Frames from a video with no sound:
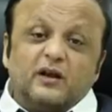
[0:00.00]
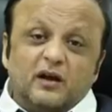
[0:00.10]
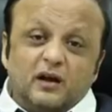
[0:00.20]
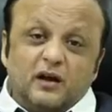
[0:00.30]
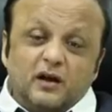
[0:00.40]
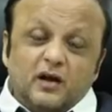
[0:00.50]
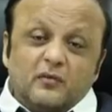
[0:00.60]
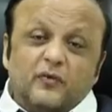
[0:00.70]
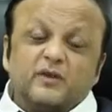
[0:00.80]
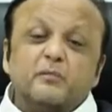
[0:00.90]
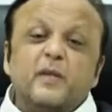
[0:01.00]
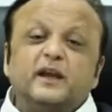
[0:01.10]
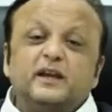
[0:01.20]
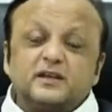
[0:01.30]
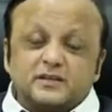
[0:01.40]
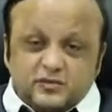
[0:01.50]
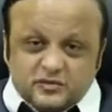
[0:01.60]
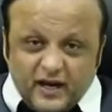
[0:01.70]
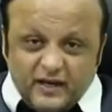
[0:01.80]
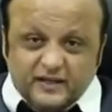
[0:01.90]
year, with many
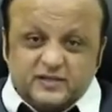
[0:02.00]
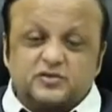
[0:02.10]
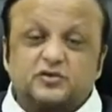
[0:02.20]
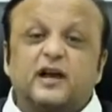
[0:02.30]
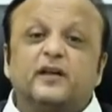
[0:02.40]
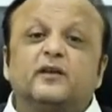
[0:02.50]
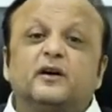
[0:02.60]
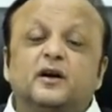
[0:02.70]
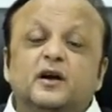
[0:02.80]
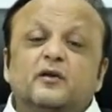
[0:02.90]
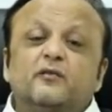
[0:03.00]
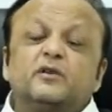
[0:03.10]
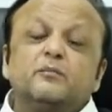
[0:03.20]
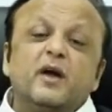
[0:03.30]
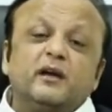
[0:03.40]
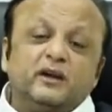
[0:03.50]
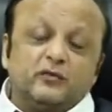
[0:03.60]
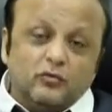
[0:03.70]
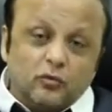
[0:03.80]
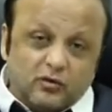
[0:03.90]
societies together, with many
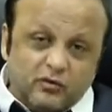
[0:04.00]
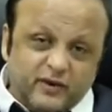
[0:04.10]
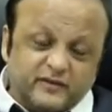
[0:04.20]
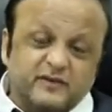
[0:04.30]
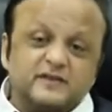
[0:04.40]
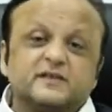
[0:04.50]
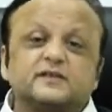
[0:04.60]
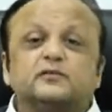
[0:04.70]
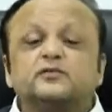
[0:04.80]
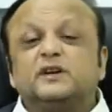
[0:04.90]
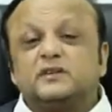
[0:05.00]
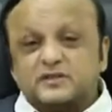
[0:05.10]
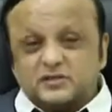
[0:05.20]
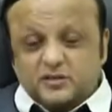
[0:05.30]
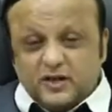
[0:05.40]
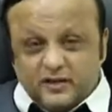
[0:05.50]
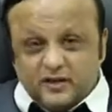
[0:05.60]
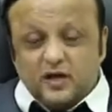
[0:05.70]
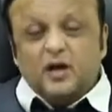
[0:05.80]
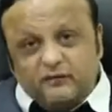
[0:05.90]
local residents associations
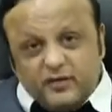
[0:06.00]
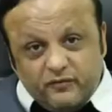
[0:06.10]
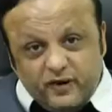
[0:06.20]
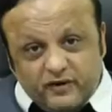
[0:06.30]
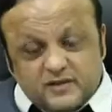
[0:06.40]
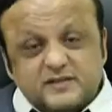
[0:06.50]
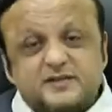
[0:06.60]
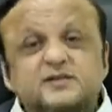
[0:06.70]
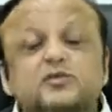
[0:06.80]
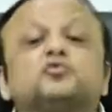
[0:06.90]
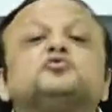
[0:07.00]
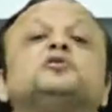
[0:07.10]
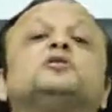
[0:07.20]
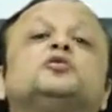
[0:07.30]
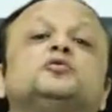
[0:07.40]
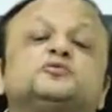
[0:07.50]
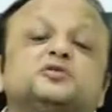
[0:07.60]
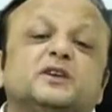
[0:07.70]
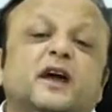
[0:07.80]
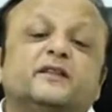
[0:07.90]
together, with various social groups
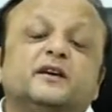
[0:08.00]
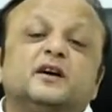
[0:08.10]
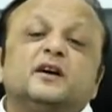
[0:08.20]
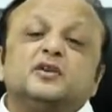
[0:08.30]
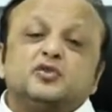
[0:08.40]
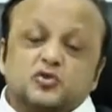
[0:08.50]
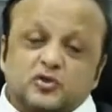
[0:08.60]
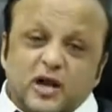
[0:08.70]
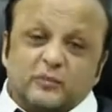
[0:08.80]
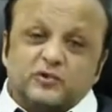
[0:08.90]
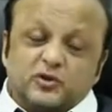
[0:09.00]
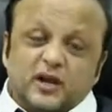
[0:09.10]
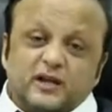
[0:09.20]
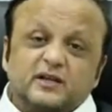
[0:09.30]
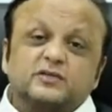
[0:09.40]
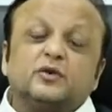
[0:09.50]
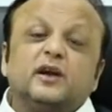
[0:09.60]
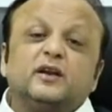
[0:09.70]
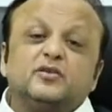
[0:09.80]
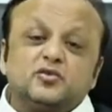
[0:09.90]
together, to come together to
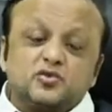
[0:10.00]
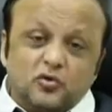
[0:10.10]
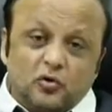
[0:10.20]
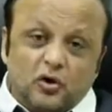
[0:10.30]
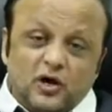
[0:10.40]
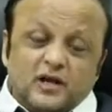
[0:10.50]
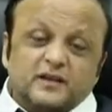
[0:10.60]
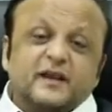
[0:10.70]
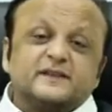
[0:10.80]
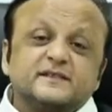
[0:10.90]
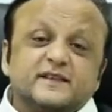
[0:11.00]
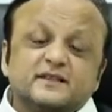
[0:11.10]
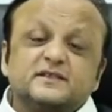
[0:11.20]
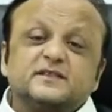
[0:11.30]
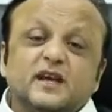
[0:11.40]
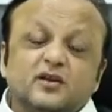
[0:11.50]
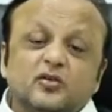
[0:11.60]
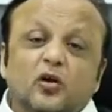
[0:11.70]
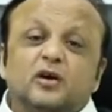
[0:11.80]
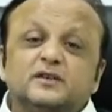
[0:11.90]
ensure that such
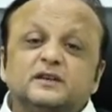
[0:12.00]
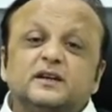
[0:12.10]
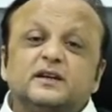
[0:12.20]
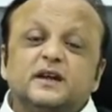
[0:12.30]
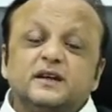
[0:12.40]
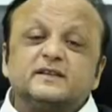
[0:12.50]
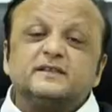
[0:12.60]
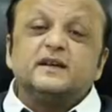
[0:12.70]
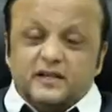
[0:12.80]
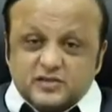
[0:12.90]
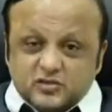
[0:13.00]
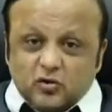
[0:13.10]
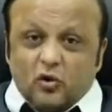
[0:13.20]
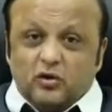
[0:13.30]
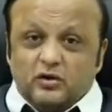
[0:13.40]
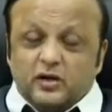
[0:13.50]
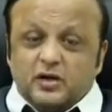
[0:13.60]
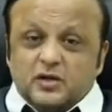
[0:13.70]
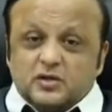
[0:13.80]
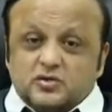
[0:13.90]
technology is installed,
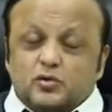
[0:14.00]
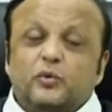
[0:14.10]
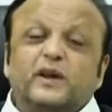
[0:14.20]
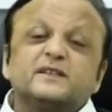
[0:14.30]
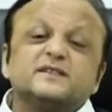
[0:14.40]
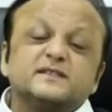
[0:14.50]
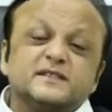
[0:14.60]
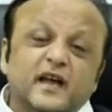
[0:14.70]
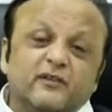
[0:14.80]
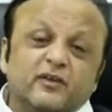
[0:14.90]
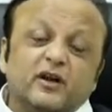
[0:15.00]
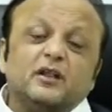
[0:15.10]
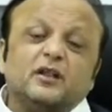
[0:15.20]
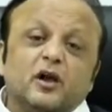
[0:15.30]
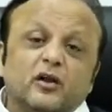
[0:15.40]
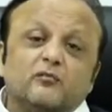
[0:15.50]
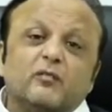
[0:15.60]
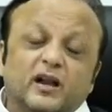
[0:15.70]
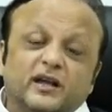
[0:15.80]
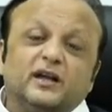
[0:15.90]
so we can save a lot of
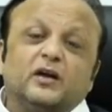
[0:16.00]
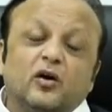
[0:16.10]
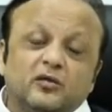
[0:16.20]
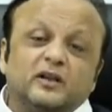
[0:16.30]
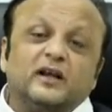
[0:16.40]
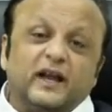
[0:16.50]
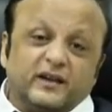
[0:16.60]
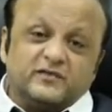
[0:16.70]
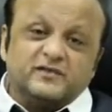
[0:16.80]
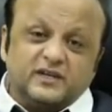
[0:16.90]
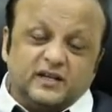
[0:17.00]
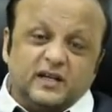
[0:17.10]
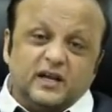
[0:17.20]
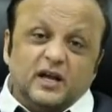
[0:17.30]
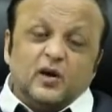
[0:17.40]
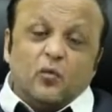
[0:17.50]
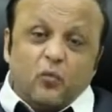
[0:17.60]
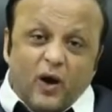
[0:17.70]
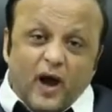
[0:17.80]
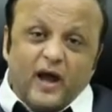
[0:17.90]
money on the electricity
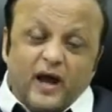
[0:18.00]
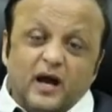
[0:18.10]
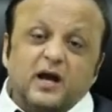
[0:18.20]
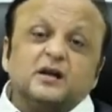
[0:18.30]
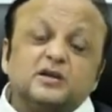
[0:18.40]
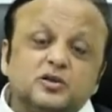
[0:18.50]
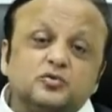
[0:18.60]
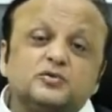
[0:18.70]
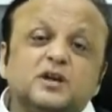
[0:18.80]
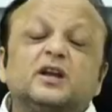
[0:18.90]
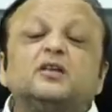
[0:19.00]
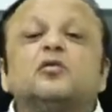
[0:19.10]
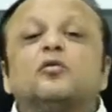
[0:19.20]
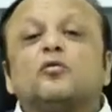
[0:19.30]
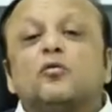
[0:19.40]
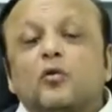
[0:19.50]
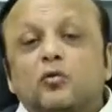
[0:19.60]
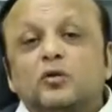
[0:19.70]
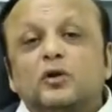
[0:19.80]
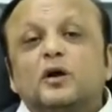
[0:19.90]
via using your
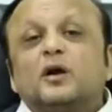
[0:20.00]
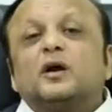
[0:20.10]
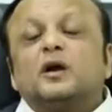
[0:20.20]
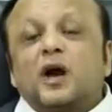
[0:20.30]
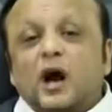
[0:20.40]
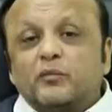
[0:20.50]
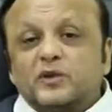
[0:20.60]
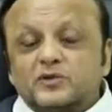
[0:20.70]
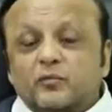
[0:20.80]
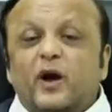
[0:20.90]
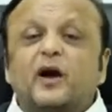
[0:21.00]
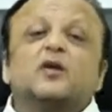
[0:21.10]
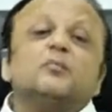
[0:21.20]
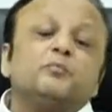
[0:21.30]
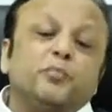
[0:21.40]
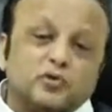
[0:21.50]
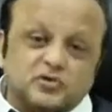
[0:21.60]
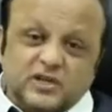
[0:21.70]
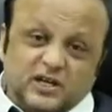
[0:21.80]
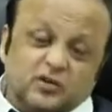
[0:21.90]
own garbage, via
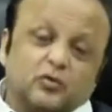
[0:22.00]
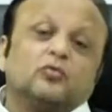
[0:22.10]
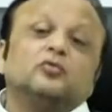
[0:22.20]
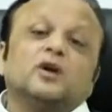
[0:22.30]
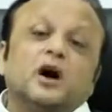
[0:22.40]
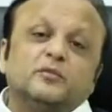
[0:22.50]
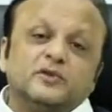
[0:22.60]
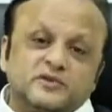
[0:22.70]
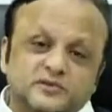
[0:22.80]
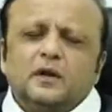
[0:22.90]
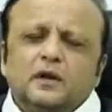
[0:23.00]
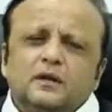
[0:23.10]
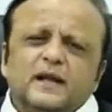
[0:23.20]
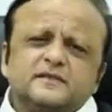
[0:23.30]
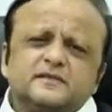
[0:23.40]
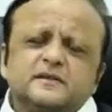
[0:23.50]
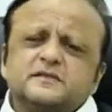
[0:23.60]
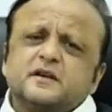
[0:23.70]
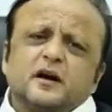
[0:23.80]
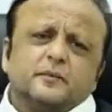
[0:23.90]
composting your own garbage. Let's
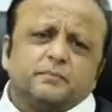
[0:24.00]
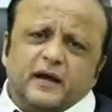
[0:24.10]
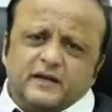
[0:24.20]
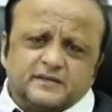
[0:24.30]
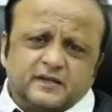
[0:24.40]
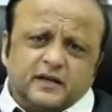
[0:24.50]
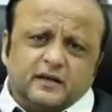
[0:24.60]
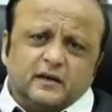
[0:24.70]
discard plastic